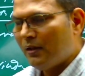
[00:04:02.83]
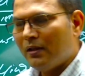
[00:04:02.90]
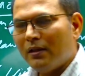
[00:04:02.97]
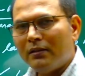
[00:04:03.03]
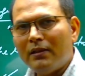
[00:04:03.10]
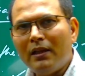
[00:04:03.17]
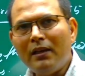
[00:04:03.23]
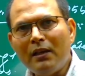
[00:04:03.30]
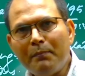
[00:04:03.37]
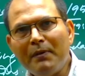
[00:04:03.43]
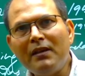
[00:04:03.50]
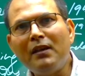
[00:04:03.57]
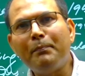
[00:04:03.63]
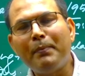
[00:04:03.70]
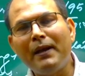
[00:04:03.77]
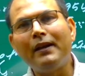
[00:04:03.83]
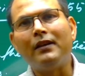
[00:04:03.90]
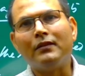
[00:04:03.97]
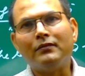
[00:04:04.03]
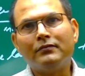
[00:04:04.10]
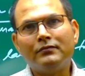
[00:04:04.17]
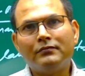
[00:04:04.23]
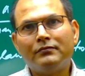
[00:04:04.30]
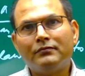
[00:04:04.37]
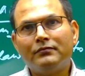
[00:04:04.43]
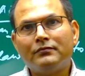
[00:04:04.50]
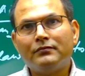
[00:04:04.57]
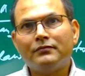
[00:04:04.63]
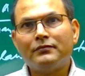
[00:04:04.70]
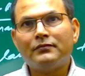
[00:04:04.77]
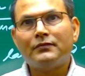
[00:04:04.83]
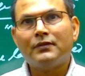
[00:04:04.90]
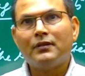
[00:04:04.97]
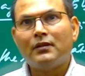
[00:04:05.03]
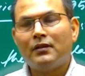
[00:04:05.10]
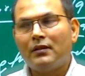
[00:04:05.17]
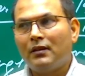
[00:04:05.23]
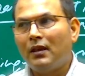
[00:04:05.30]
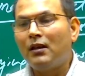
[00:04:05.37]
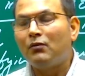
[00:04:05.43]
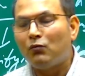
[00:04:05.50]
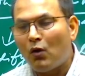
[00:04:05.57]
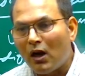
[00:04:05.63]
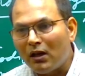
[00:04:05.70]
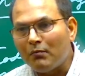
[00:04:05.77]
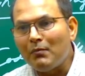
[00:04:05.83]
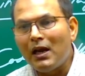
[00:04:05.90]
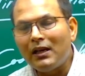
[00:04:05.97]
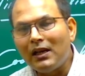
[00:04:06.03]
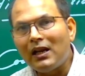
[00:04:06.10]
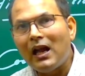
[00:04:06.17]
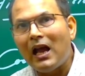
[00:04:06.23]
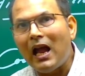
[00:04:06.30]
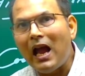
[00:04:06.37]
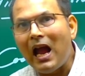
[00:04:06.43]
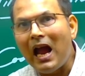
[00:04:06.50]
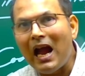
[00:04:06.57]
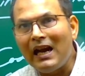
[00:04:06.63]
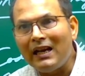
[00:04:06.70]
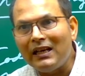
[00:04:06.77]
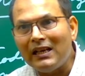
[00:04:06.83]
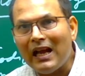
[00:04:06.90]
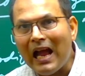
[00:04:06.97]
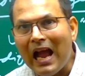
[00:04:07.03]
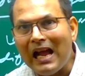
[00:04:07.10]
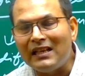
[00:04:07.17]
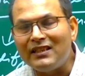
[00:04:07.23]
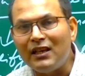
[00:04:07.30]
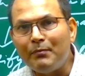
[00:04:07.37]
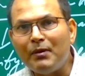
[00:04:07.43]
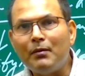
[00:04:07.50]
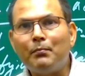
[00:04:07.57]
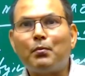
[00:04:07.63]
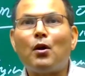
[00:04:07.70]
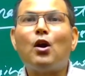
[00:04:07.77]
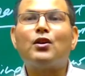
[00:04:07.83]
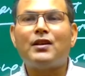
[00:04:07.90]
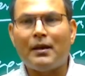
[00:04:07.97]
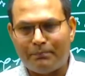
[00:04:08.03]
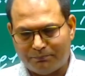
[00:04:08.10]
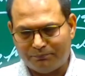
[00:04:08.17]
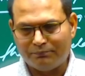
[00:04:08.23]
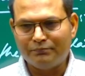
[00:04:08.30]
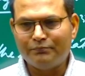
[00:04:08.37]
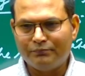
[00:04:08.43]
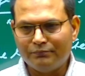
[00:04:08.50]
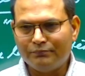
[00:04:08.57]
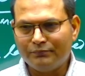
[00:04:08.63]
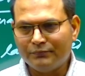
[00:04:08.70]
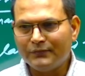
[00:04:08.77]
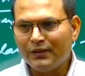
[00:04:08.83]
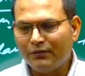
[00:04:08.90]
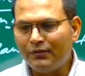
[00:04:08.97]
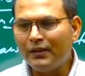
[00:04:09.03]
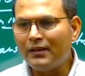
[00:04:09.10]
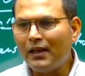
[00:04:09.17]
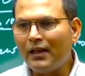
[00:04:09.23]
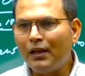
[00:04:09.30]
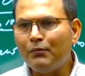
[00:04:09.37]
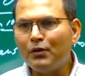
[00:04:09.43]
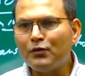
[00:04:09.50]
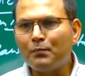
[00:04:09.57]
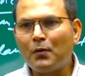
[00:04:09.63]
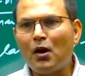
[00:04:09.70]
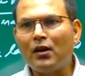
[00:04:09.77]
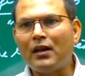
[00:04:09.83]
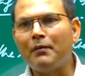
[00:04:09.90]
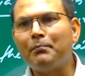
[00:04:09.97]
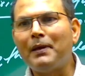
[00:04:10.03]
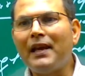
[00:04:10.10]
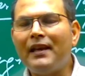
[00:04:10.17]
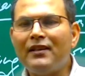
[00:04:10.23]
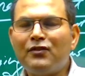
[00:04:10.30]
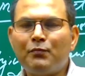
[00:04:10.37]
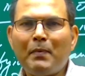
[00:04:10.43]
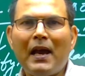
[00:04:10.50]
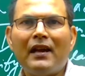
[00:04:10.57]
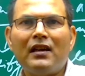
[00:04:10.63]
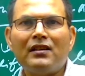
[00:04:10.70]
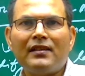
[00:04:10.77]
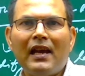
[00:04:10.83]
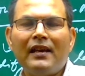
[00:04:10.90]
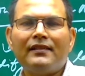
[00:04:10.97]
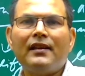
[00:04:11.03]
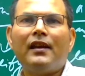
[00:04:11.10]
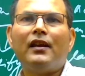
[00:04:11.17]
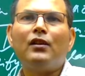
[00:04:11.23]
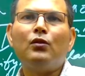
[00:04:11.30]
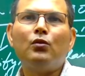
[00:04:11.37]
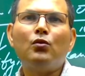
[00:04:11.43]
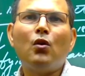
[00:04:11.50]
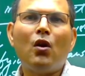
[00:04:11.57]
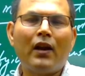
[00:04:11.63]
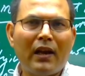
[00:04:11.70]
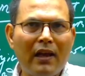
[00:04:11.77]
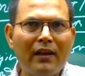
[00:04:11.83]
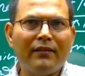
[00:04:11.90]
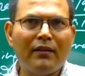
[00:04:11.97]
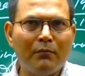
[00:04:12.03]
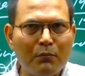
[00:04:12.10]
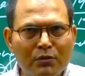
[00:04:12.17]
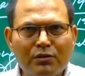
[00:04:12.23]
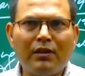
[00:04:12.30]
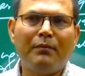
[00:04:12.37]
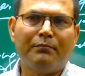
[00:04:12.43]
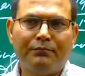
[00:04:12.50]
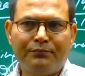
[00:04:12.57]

then it will depend in what manner has he been brought up, whether he was brought up by his parents as a Hindu or as a Muslim.